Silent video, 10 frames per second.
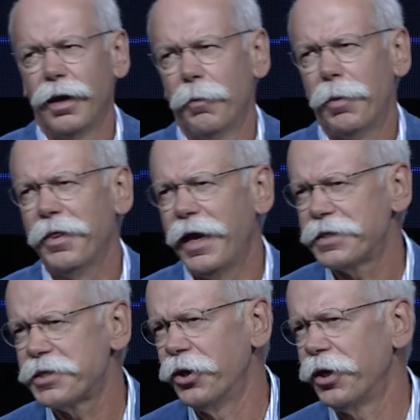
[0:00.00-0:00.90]
But
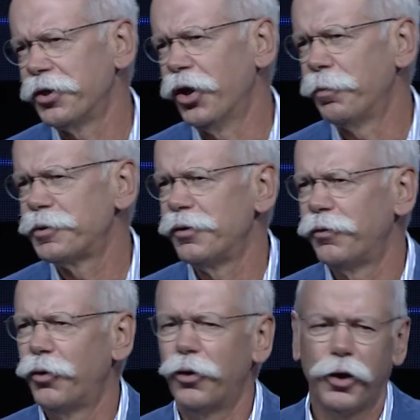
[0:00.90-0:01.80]
that's not an option
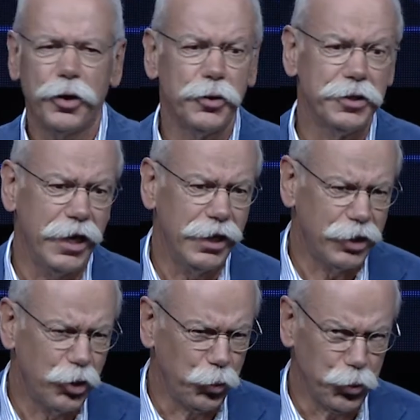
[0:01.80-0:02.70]
for your daily
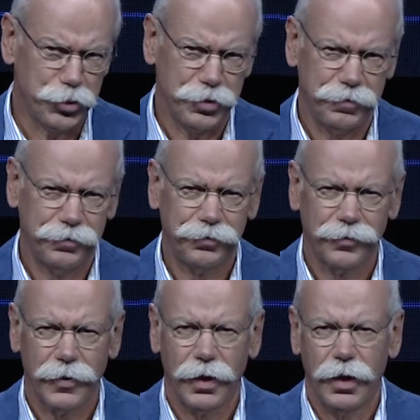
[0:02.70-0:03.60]
commute.
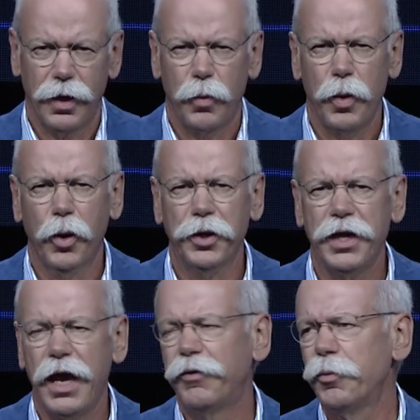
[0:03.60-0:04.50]
We want
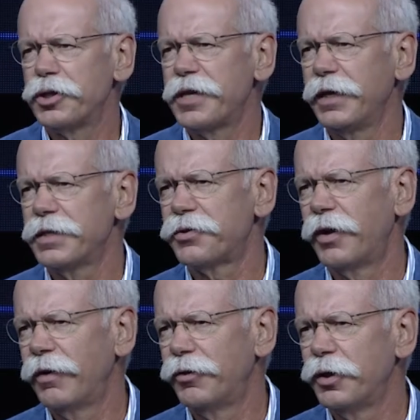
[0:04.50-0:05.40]
every Mercedes
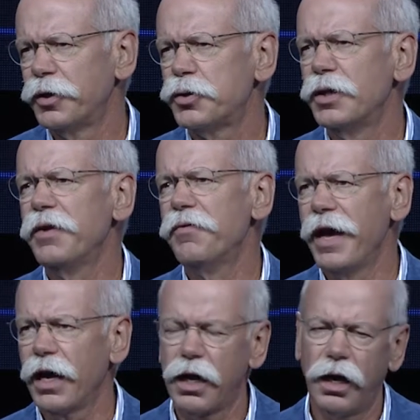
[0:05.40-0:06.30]
driver to leave
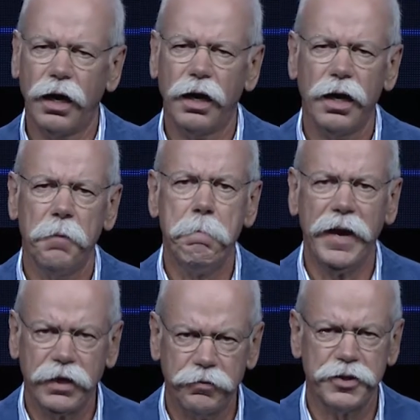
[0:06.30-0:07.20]
their car in
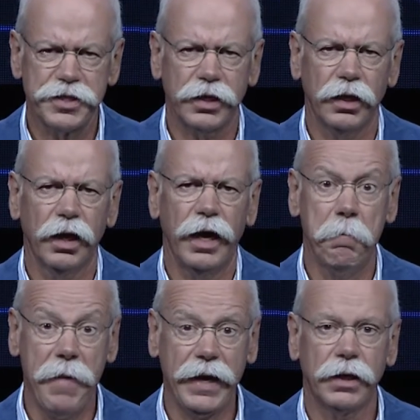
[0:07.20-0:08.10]
better physical and
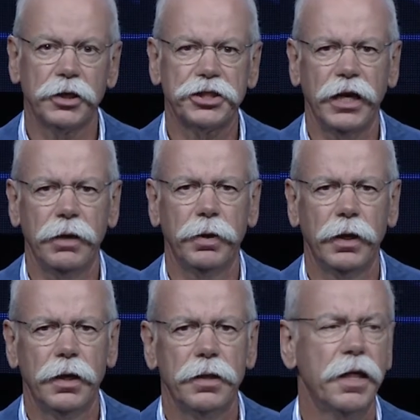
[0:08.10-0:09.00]
mental shape
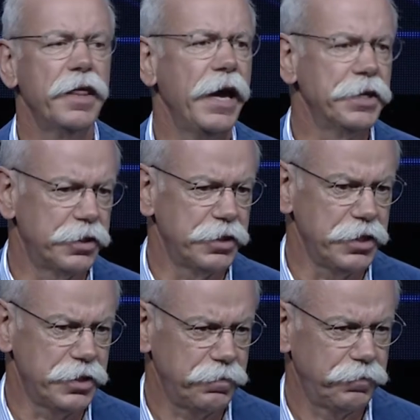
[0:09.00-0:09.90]
than they entered
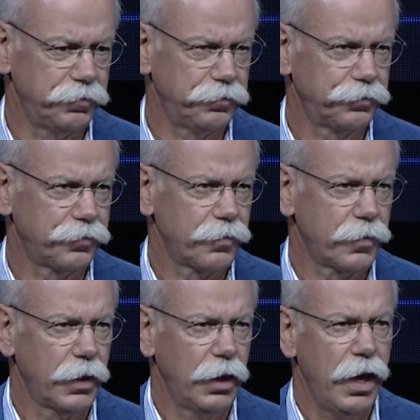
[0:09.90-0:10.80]
it.
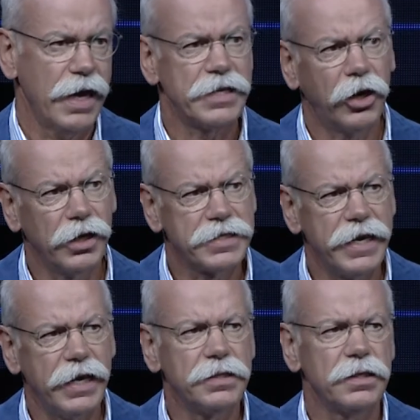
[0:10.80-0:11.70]
As Harald
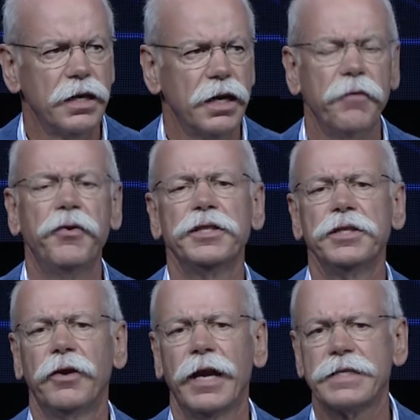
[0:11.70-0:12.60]
said, efficient
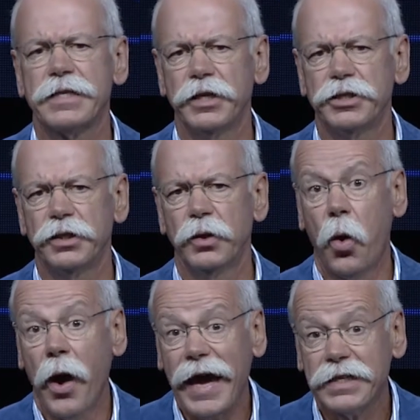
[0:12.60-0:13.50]
relaxation
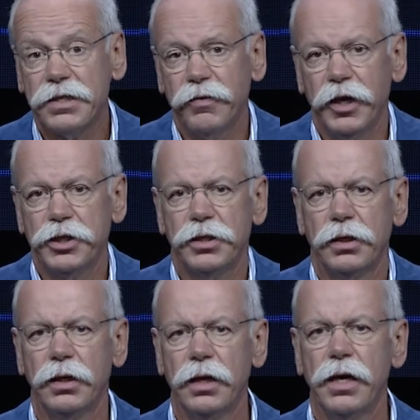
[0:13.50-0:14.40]
or activation
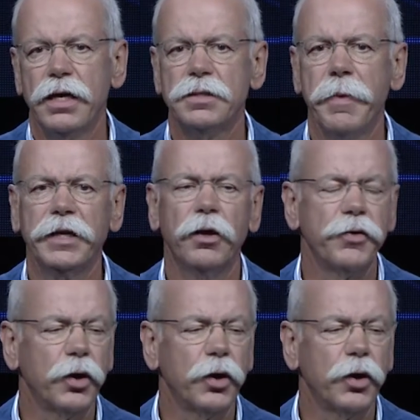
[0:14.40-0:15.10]
is a matter of the